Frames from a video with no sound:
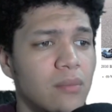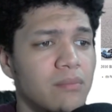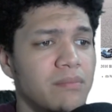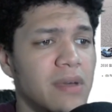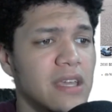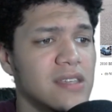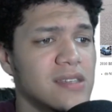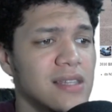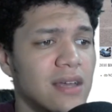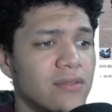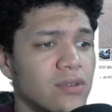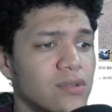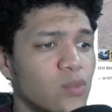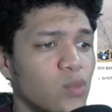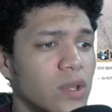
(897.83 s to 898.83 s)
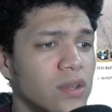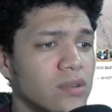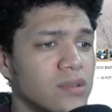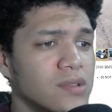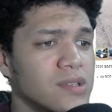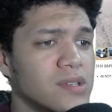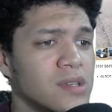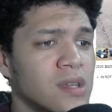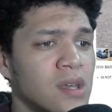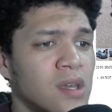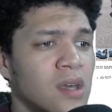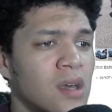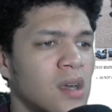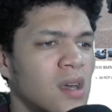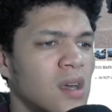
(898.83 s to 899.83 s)
base level wheels.
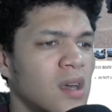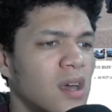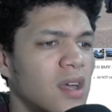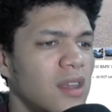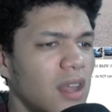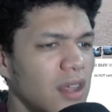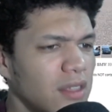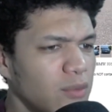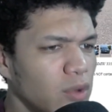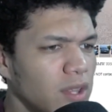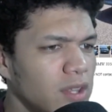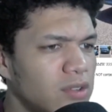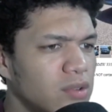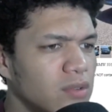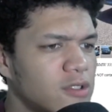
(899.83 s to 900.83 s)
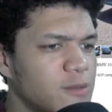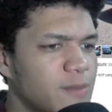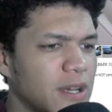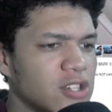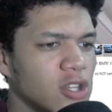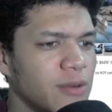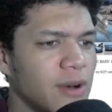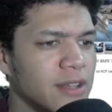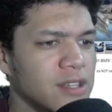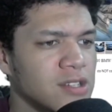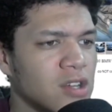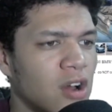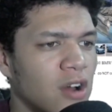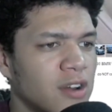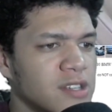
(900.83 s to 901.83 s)
Nothing really too special about this
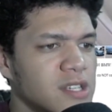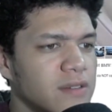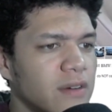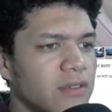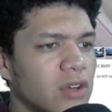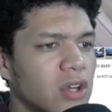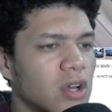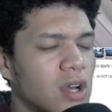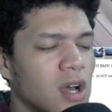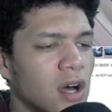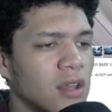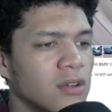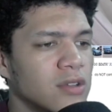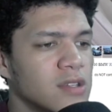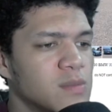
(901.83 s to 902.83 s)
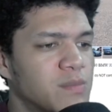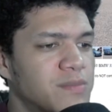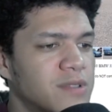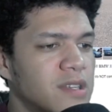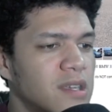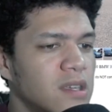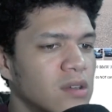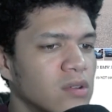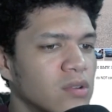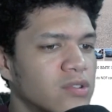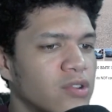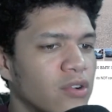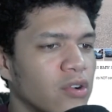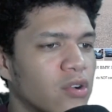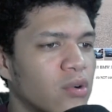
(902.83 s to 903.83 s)
car. It doesn't even have a color. This teal
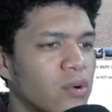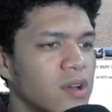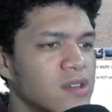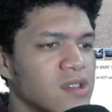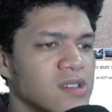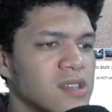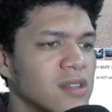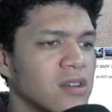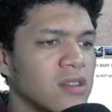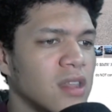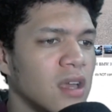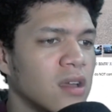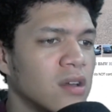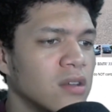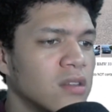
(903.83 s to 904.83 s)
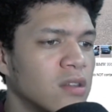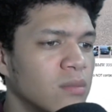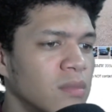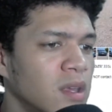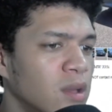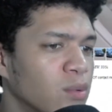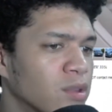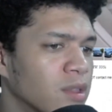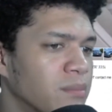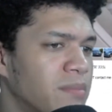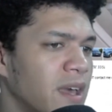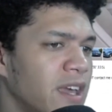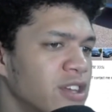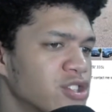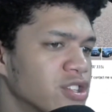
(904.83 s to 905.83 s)
turquoise doesn't look that good to me with a
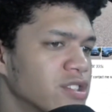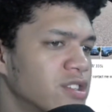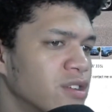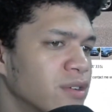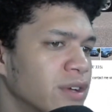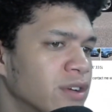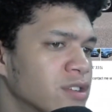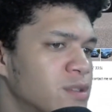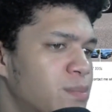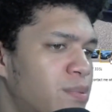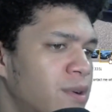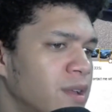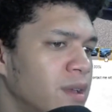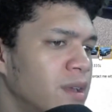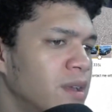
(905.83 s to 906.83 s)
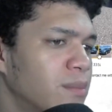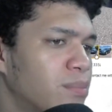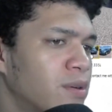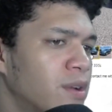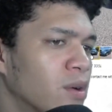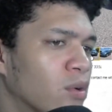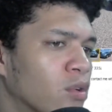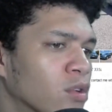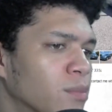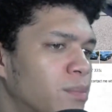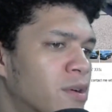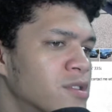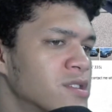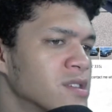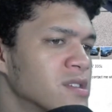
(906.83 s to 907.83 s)
beige interior. It's pretty old
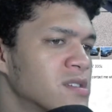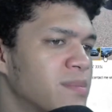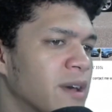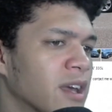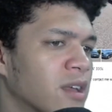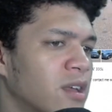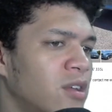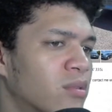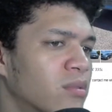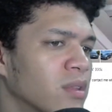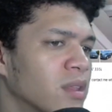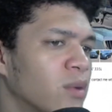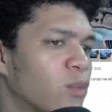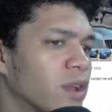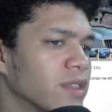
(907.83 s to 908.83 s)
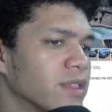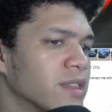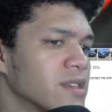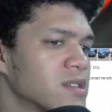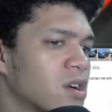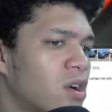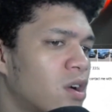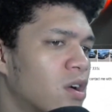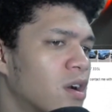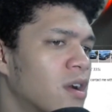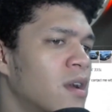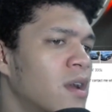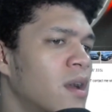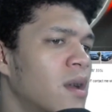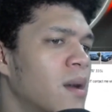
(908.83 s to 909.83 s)
person spec. You don't really want this car.
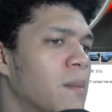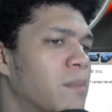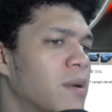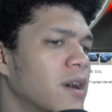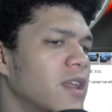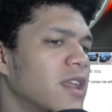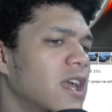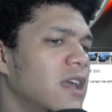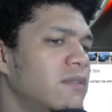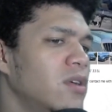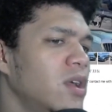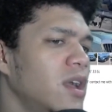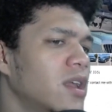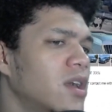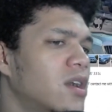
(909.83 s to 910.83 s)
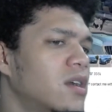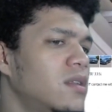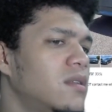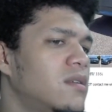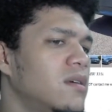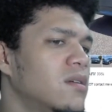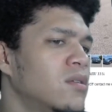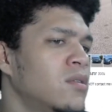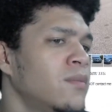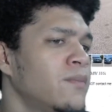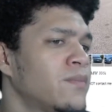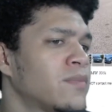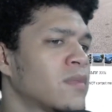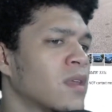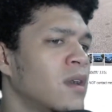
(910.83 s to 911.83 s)
But if you can get a good deal,
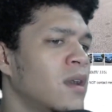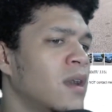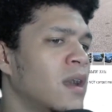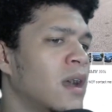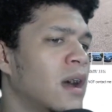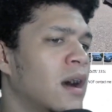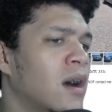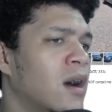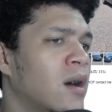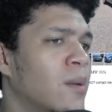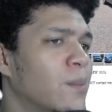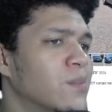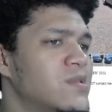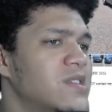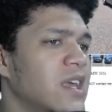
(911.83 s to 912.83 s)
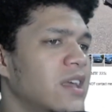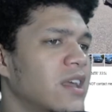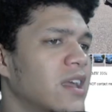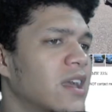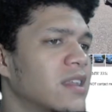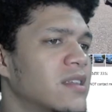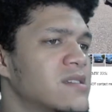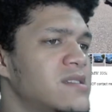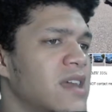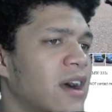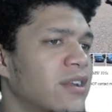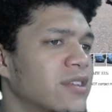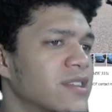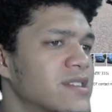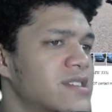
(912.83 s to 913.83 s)
say you can get this
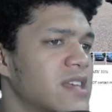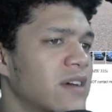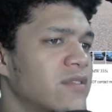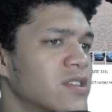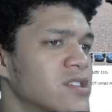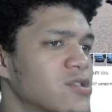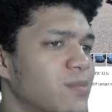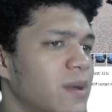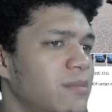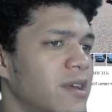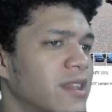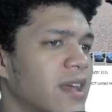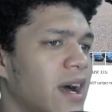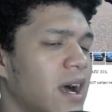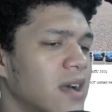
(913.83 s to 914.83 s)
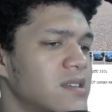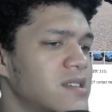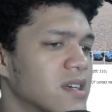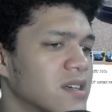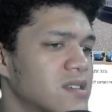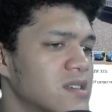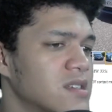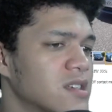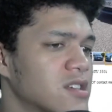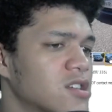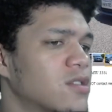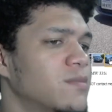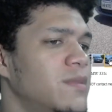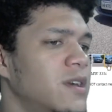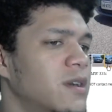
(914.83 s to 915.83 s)
down to the 7s or maybe in the high 6s, this
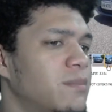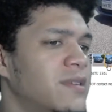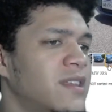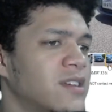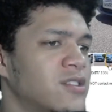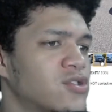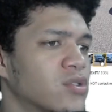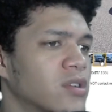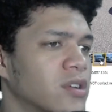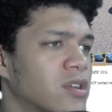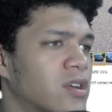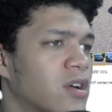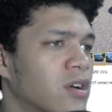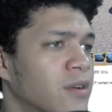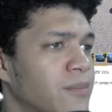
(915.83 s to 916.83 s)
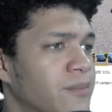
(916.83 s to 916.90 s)
could be a potential good car.